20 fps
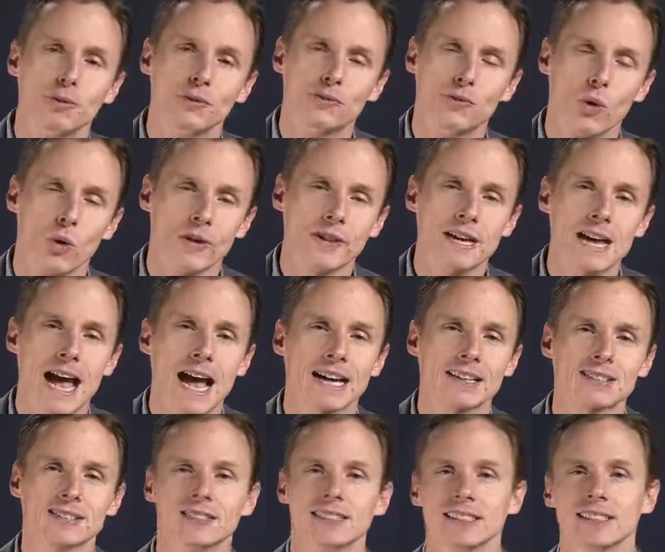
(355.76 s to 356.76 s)
before the
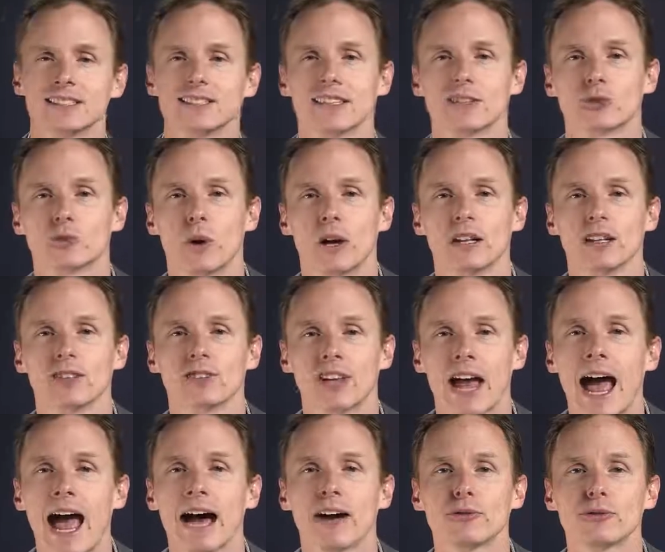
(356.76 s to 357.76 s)
accident as well as
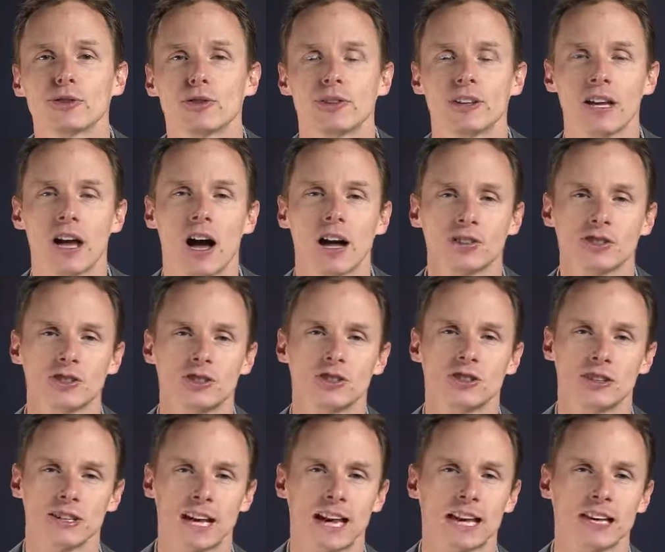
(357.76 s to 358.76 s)
after the
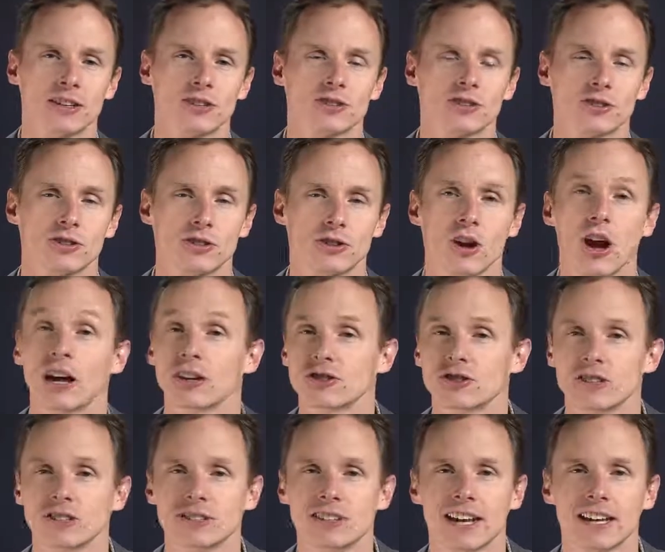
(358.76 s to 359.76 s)
oxygen canister or
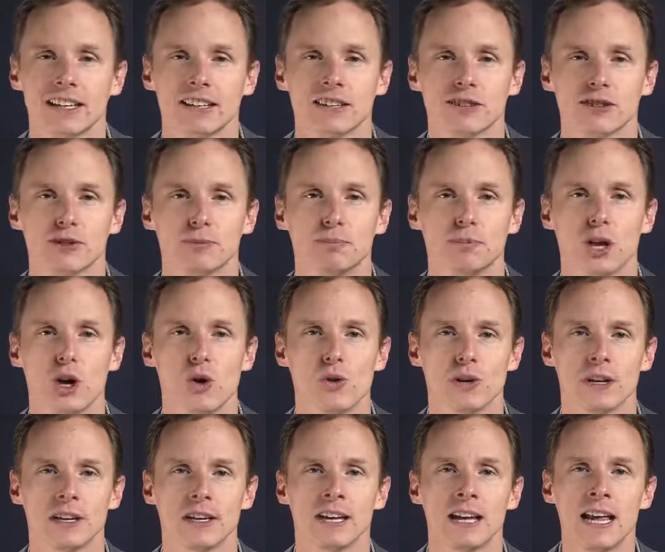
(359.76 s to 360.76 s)
oxygen tank
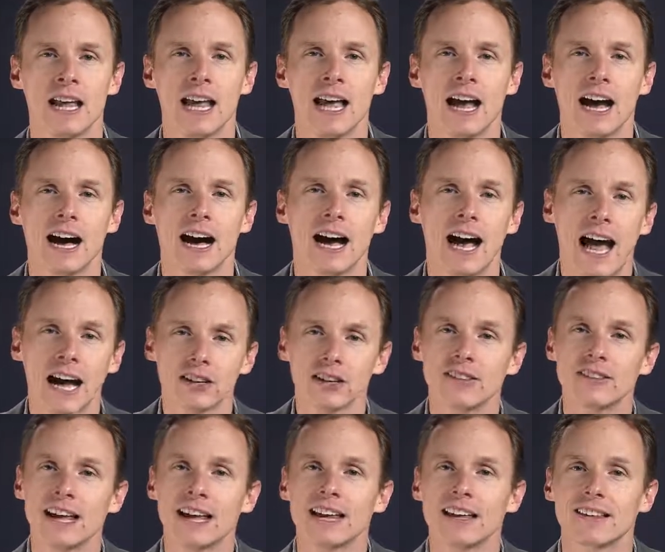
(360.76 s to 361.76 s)
exploded. How
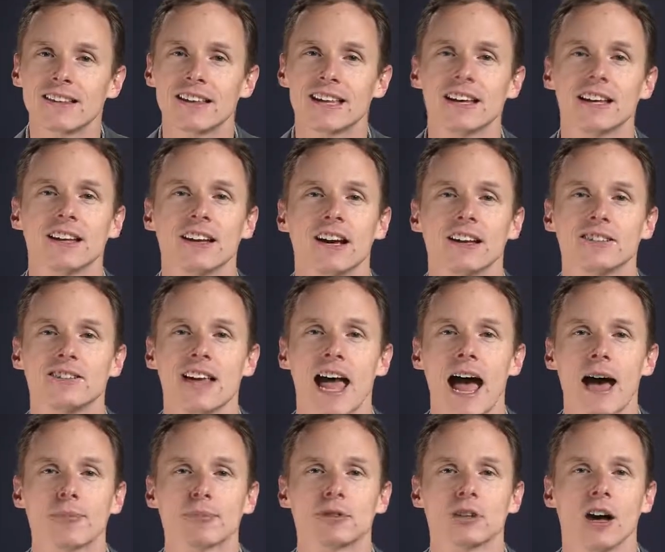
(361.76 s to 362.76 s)
did they then
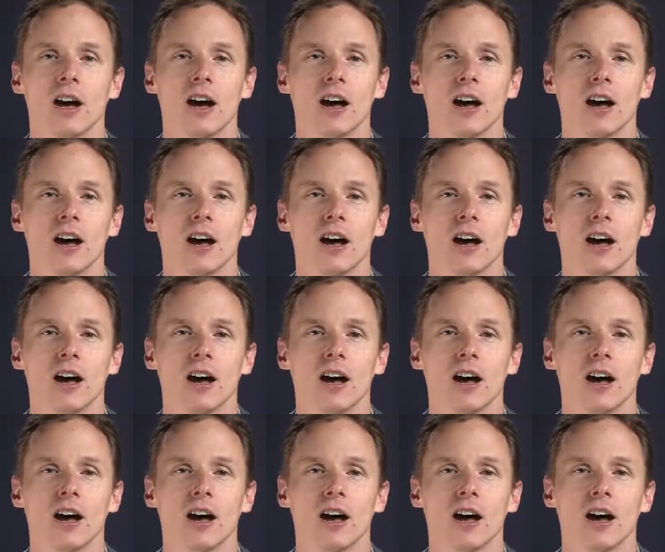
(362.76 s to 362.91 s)
adapt